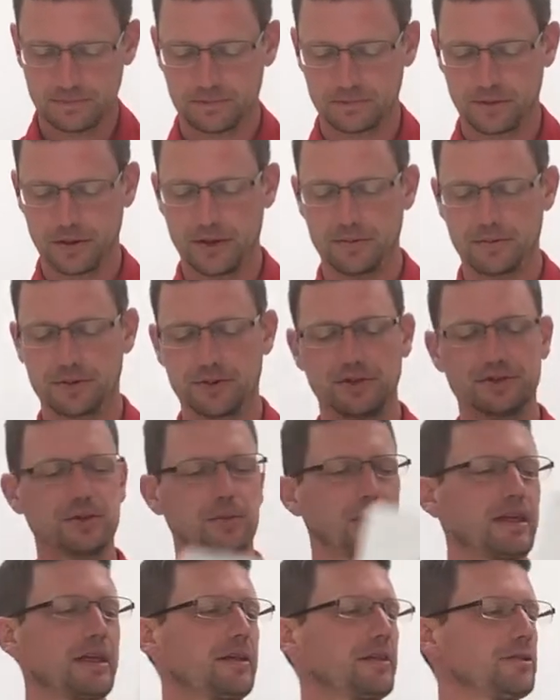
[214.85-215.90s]
Okay, so I have
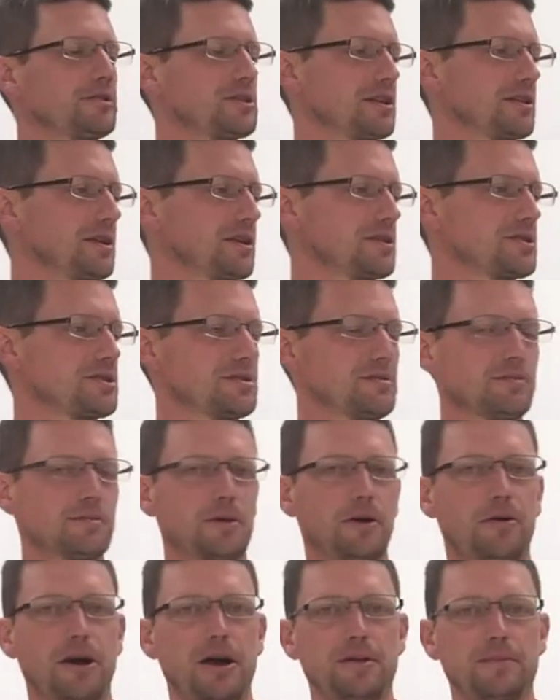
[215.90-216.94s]
something that looks like this,
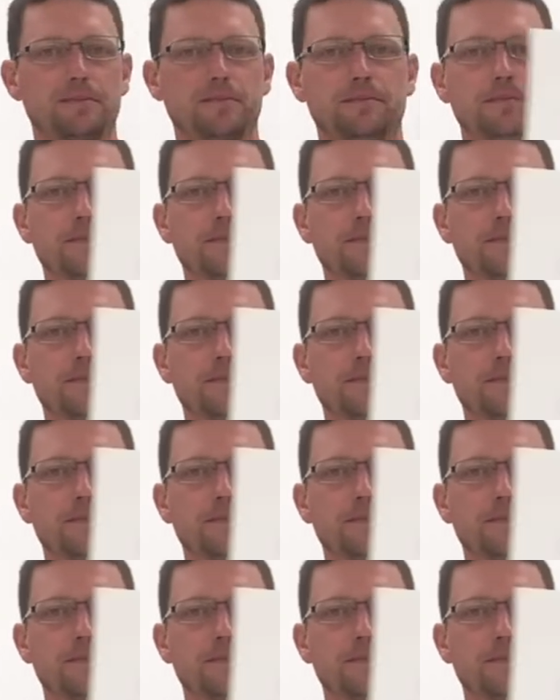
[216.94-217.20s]
all right?